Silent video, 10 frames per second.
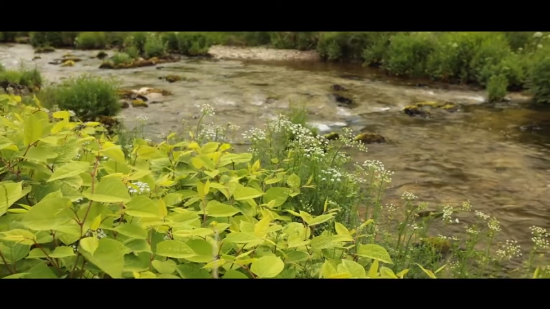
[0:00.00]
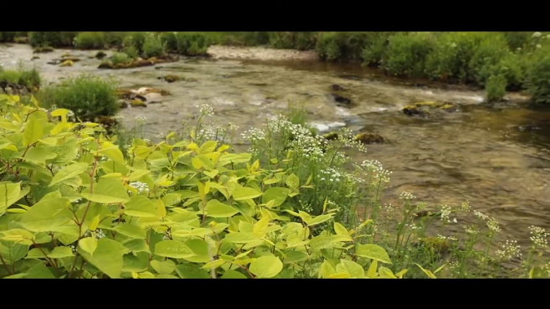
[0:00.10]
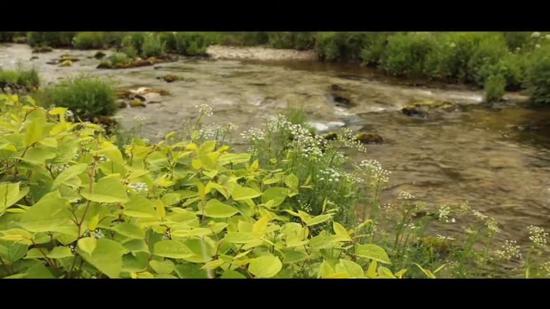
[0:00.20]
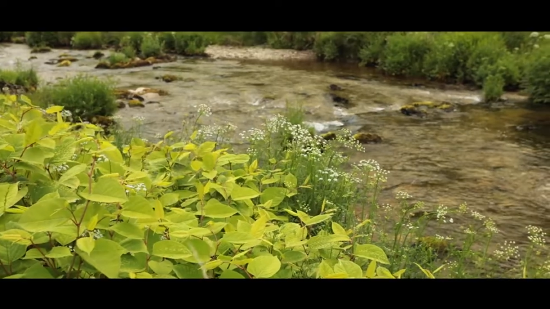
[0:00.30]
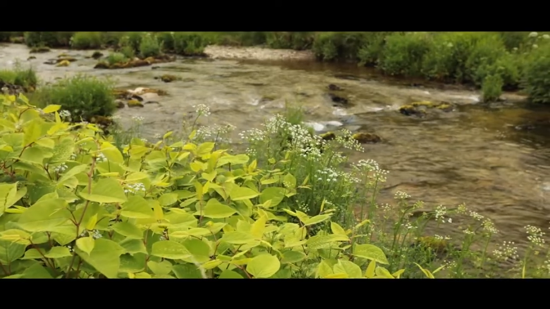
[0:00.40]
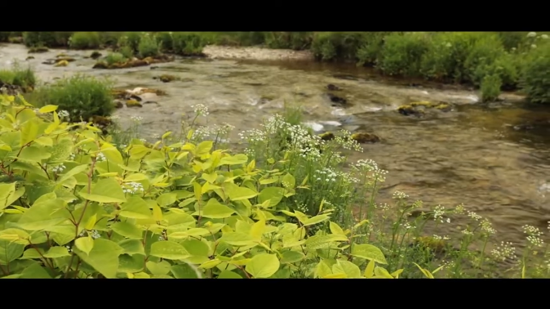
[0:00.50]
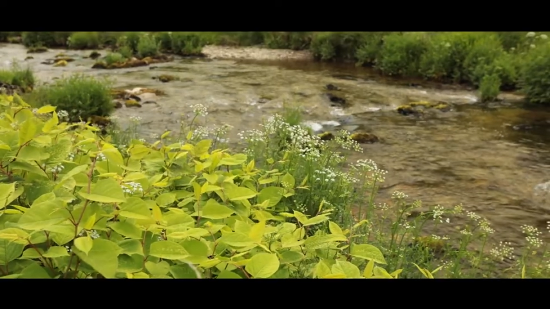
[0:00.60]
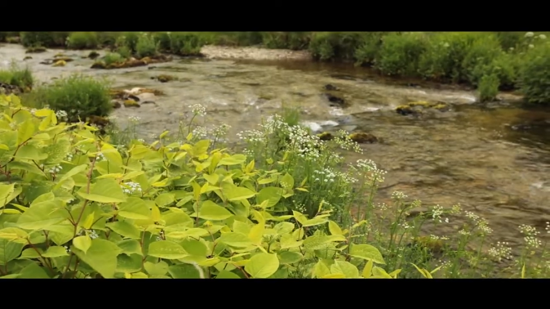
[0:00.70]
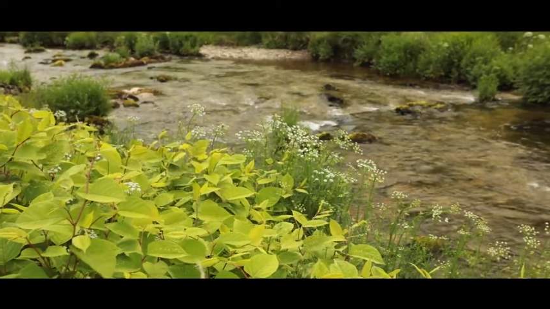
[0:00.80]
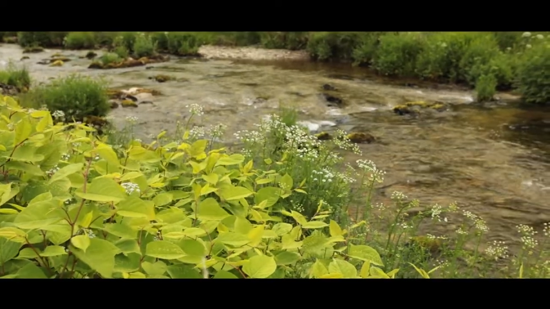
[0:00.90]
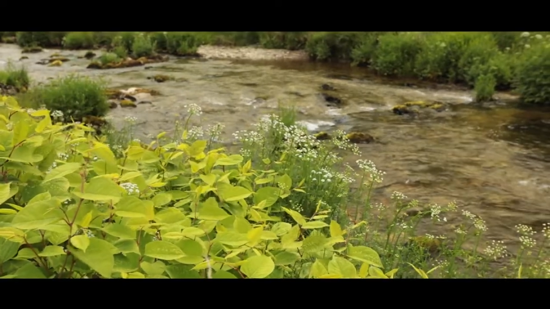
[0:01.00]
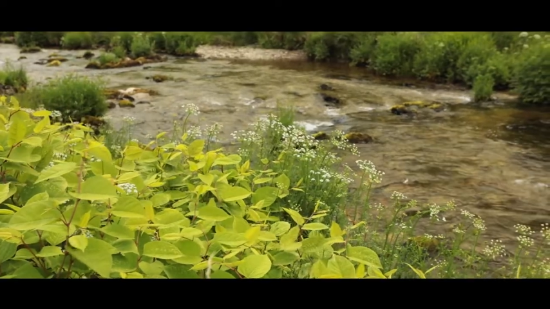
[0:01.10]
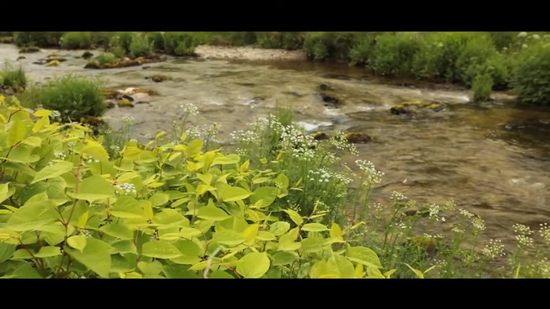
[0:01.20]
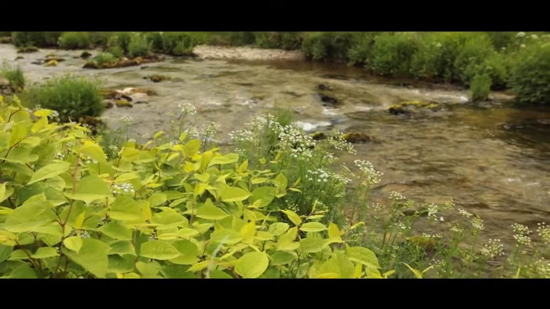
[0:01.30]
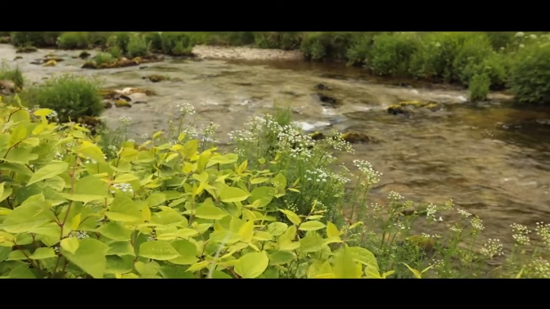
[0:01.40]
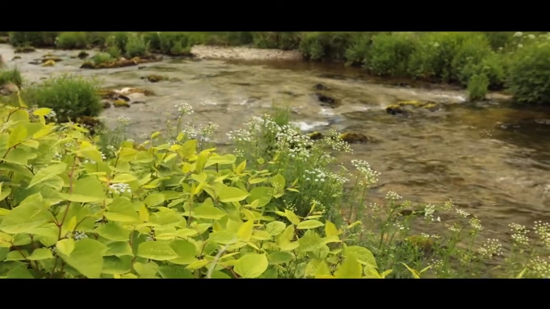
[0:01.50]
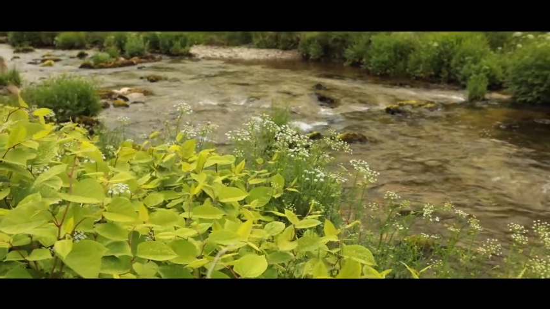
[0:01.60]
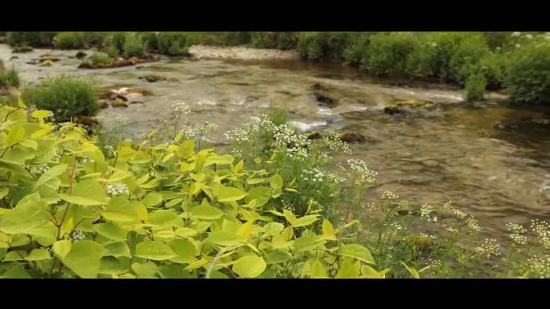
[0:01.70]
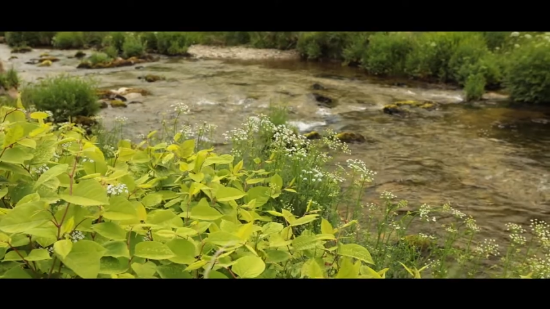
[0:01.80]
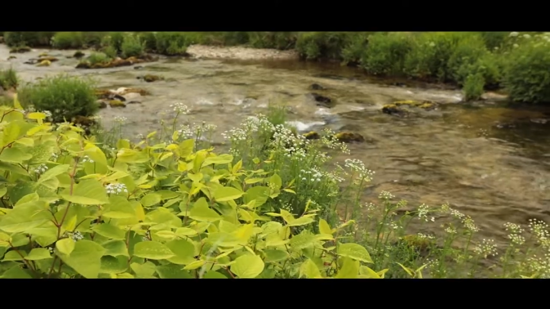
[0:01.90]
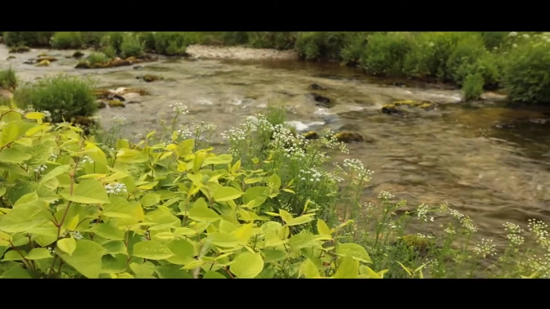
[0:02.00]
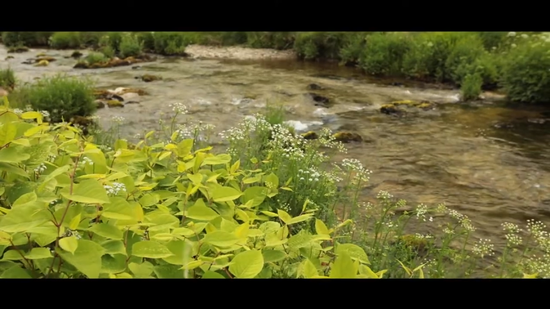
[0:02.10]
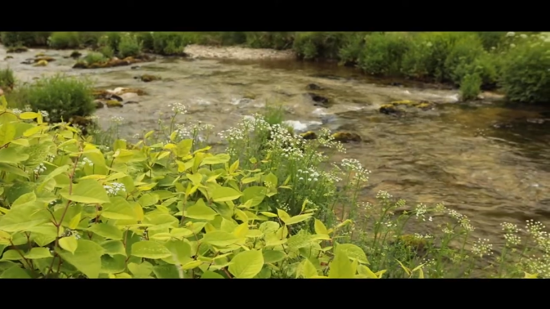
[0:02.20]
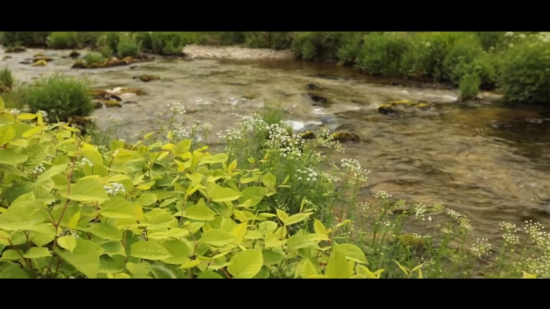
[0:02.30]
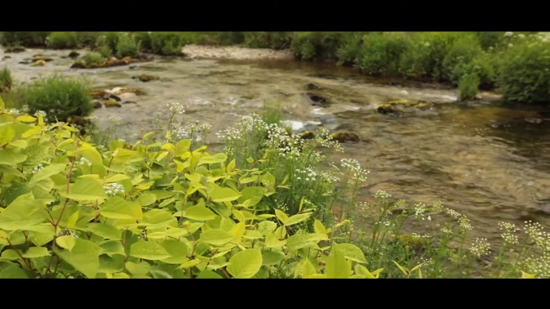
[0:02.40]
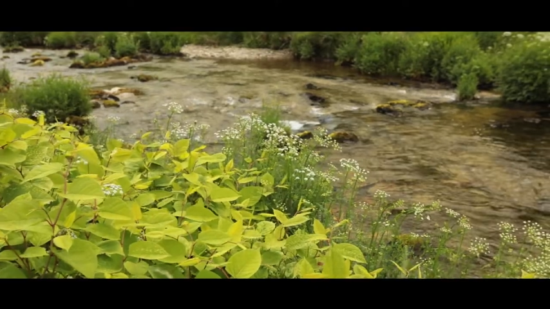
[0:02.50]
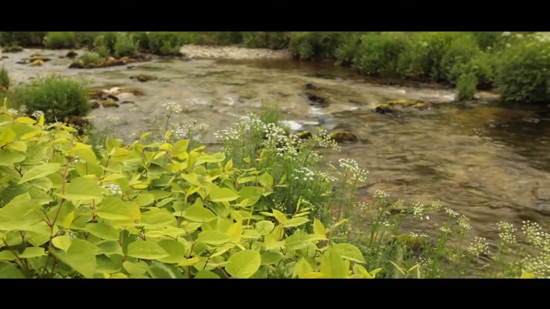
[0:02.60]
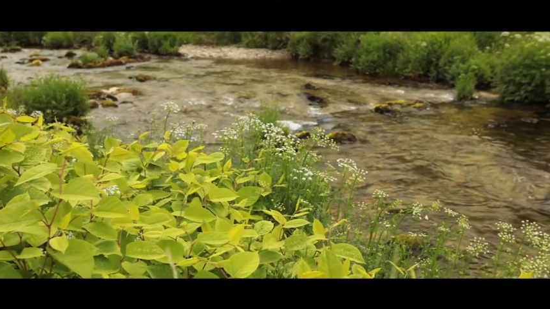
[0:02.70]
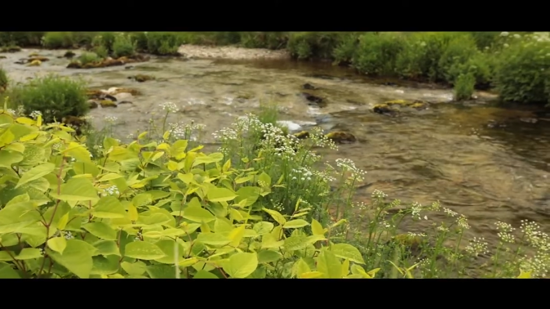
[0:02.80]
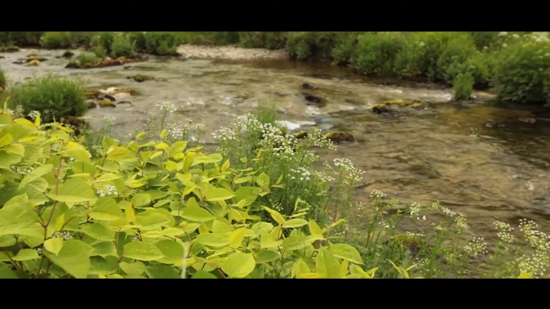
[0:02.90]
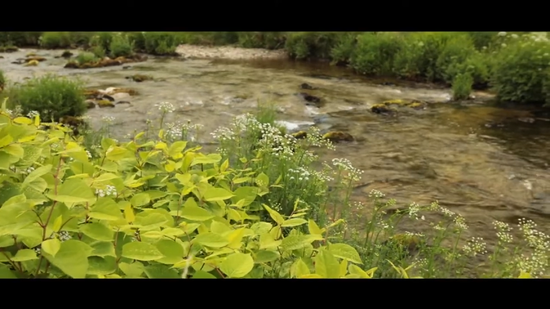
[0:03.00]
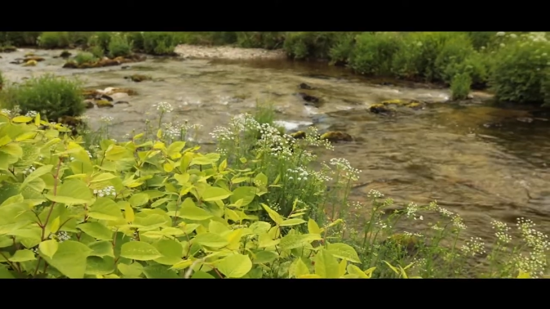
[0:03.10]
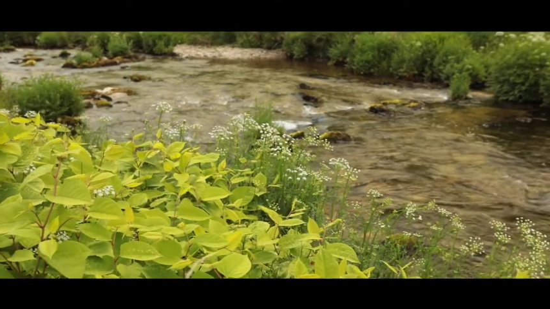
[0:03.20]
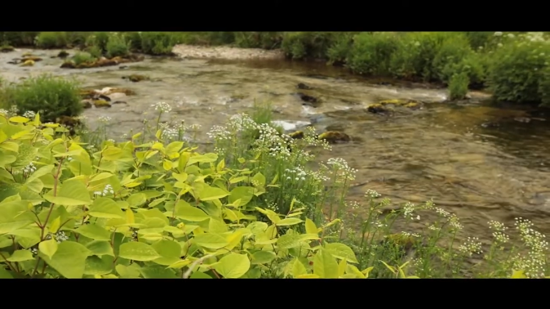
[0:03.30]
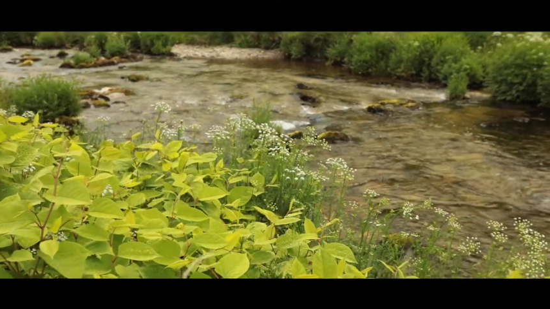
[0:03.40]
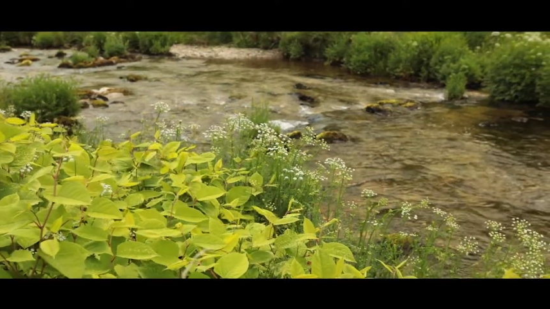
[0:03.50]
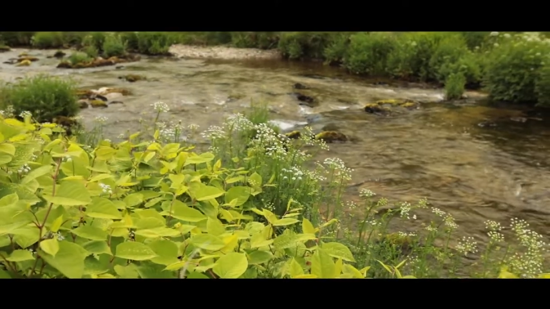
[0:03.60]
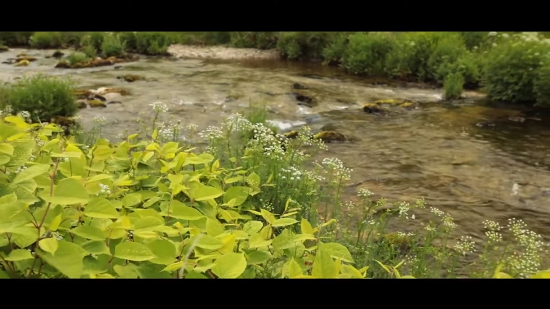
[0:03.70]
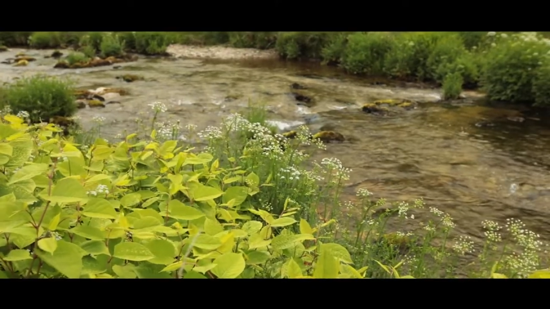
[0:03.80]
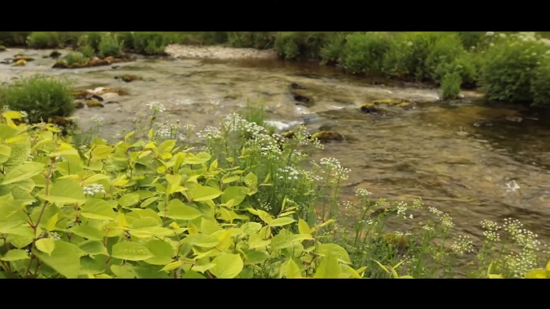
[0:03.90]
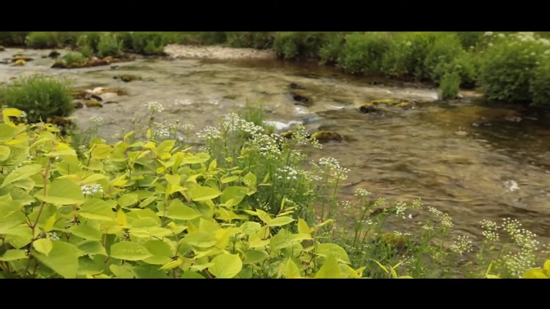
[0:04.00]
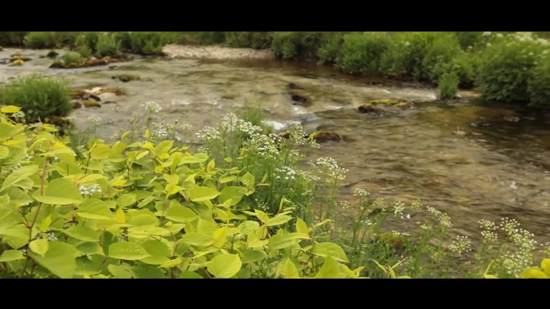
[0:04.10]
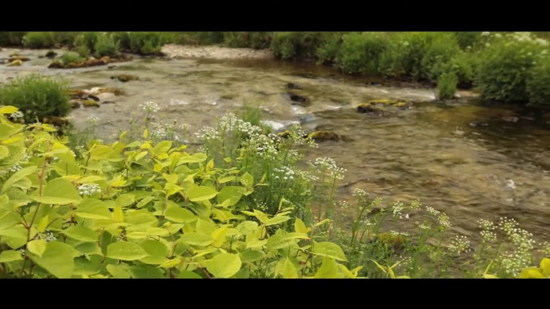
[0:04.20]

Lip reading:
Nobody's mouth can be seen.